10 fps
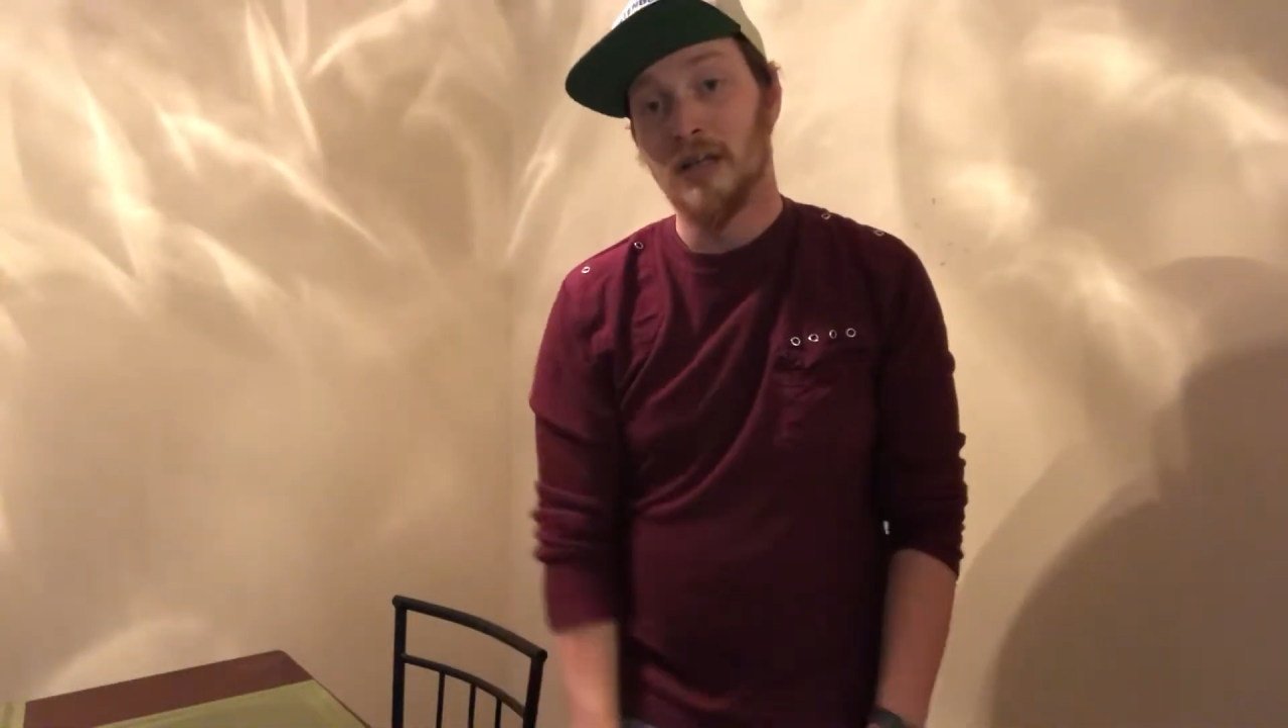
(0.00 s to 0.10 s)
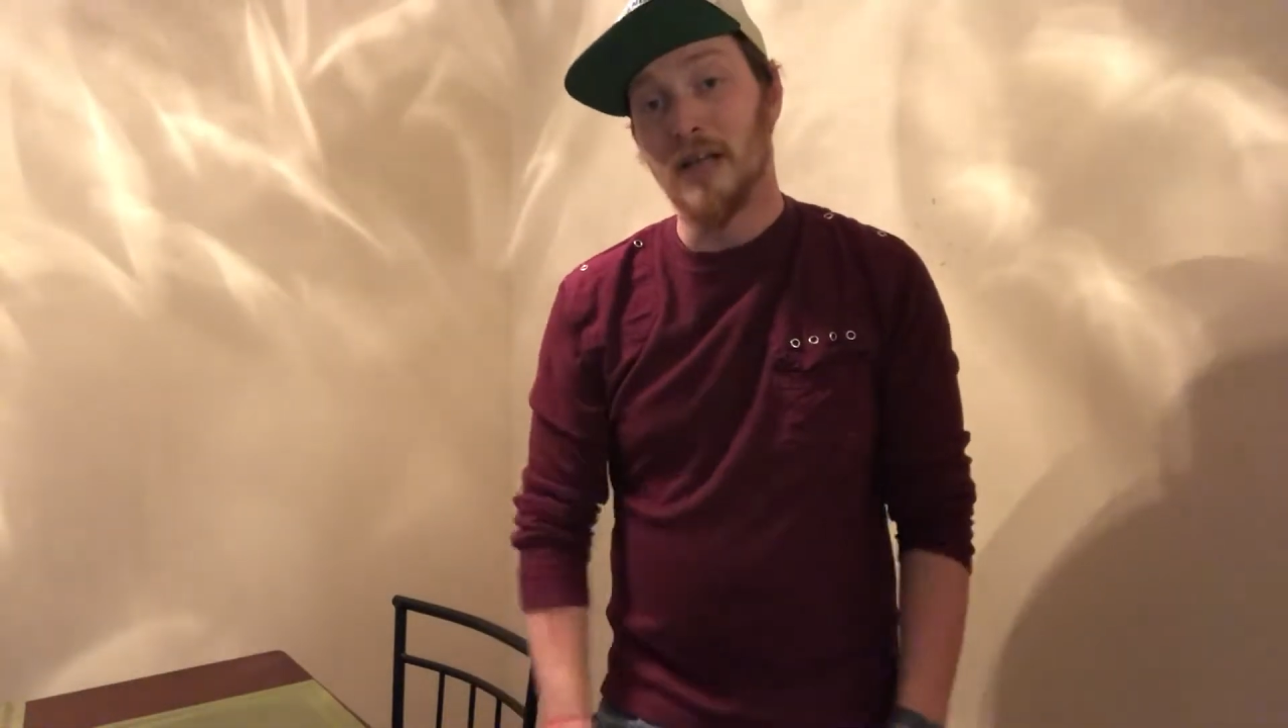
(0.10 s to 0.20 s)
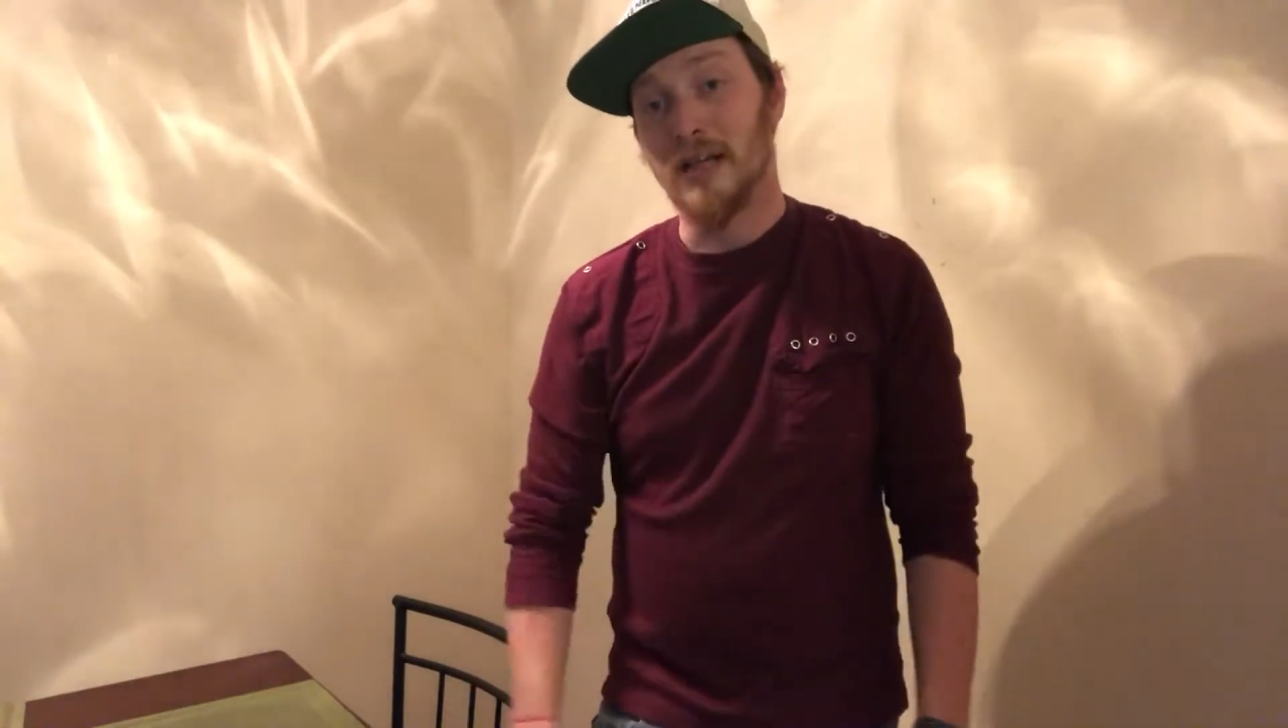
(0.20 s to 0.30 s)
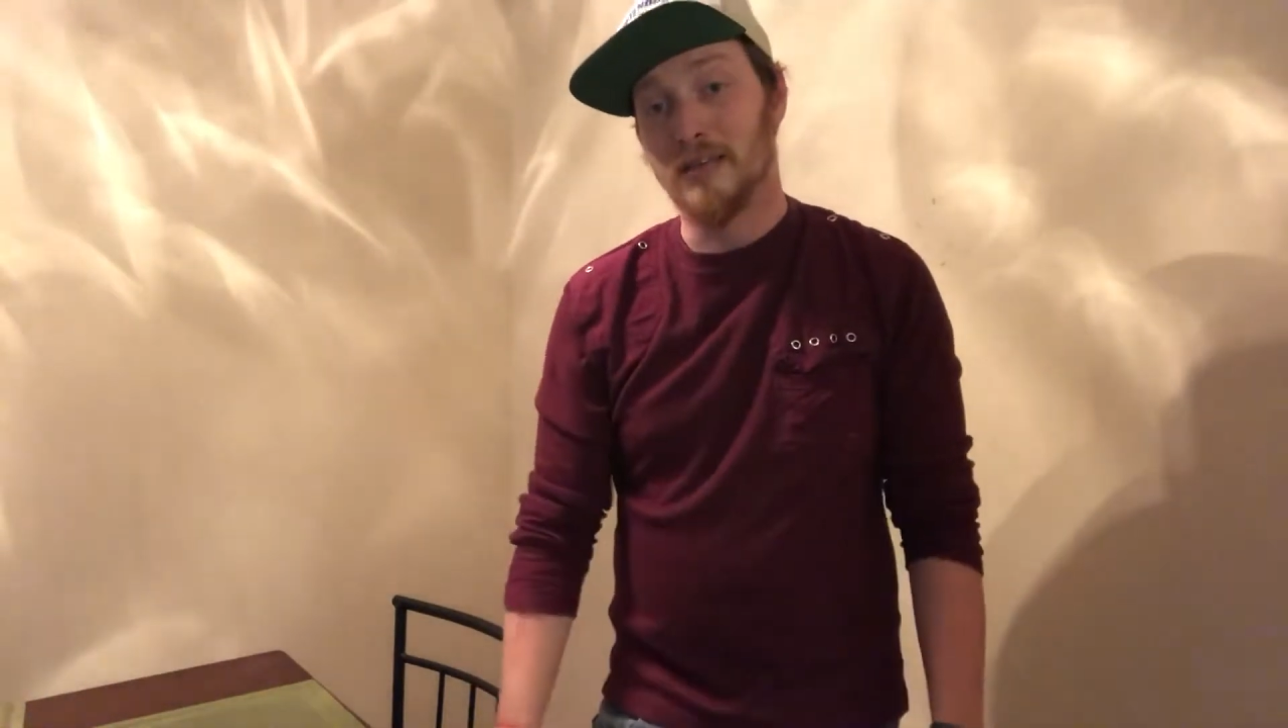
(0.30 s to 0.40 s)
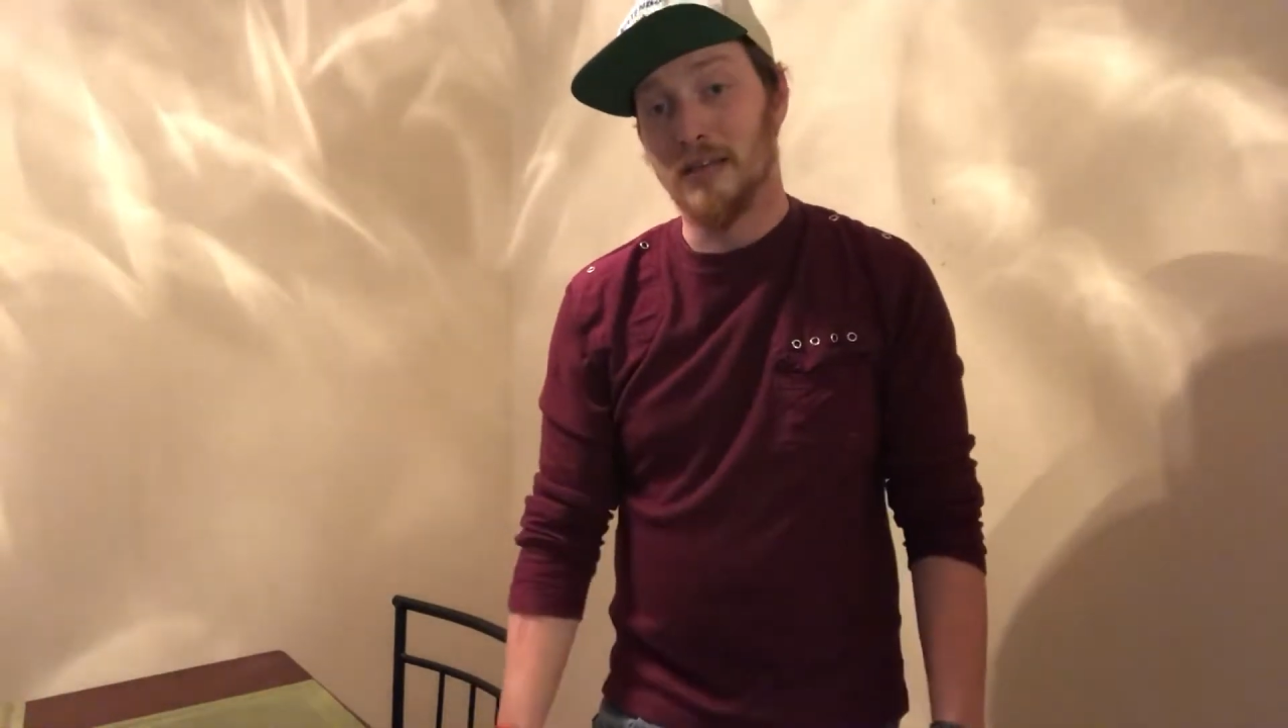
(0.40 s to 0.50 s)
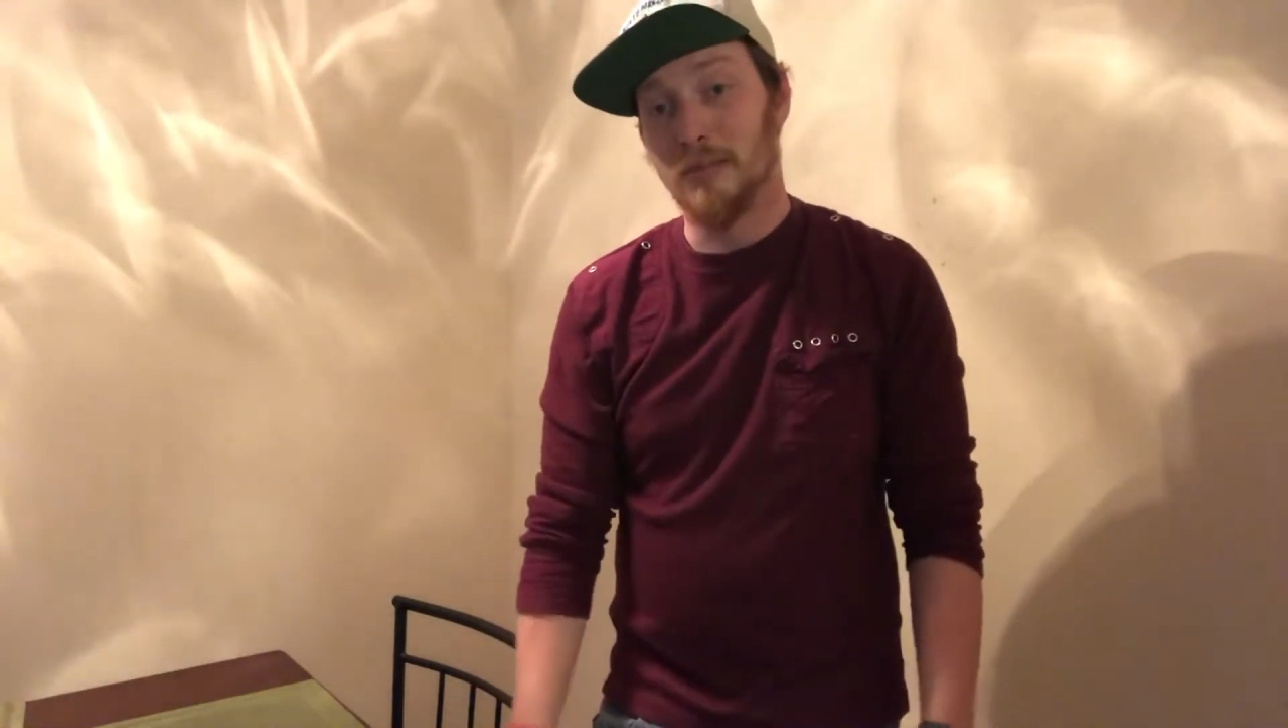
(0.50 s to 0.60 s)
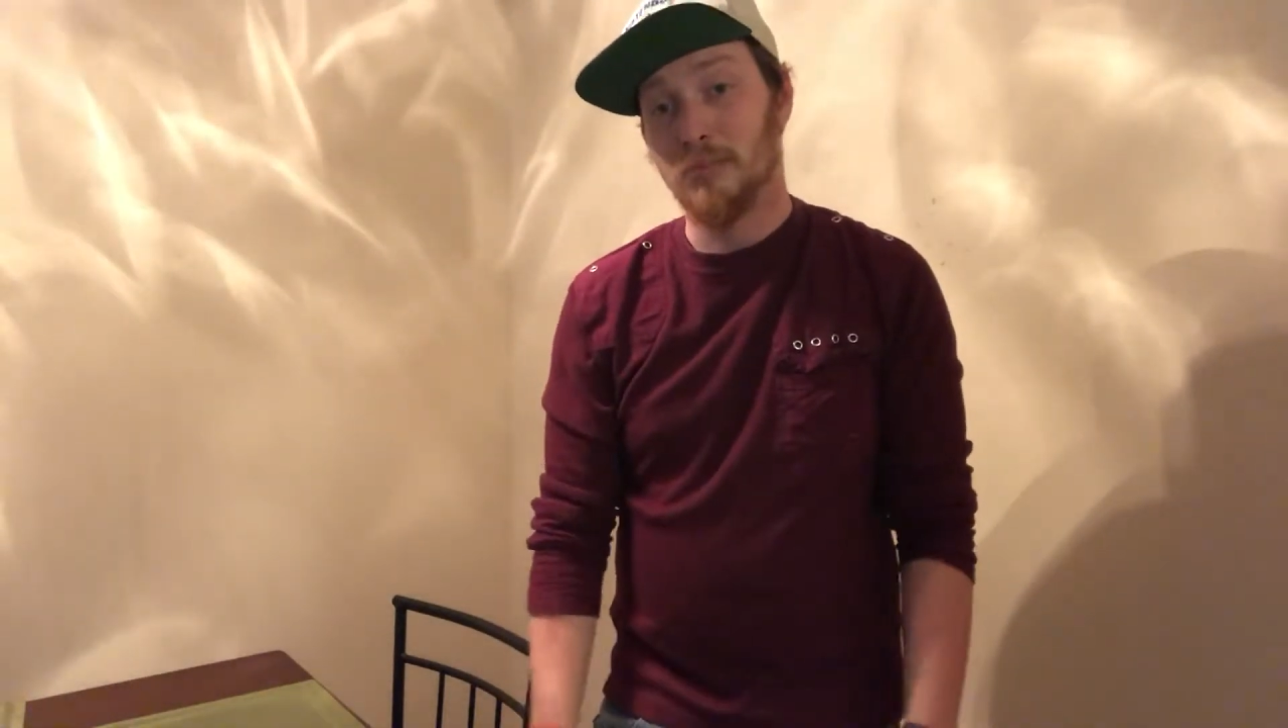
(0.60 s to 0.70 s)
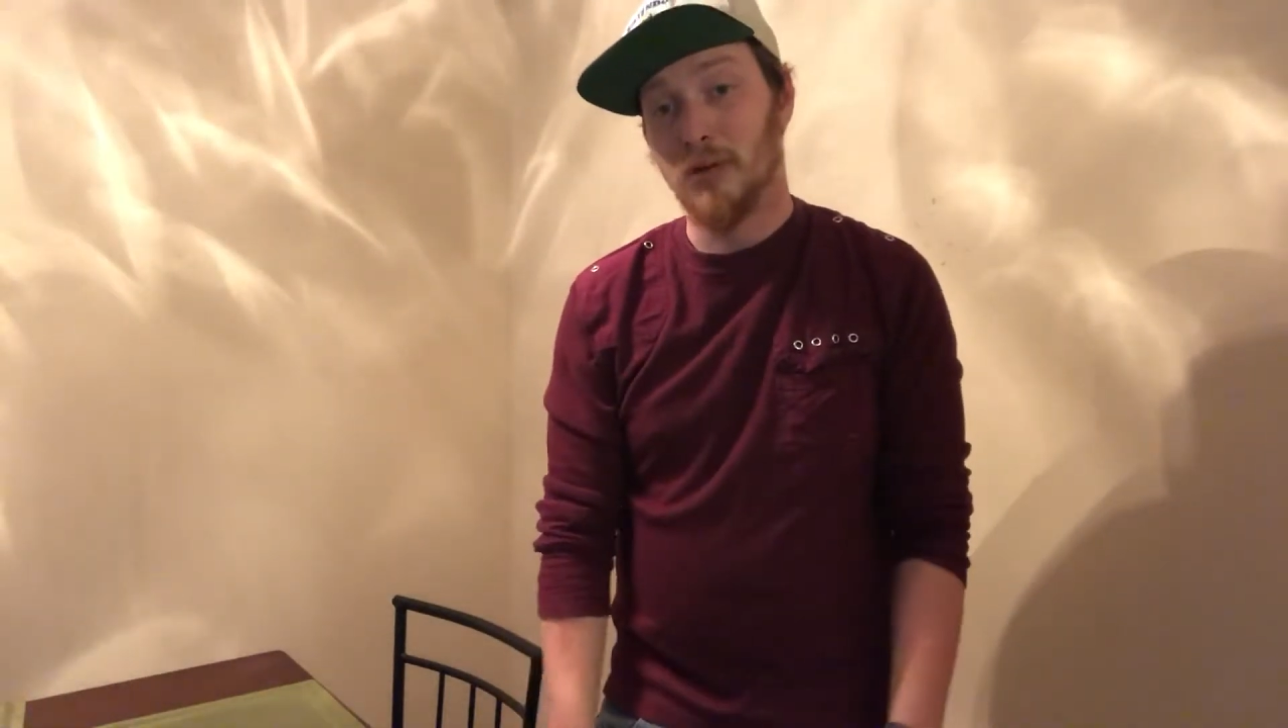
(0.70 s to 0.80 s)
19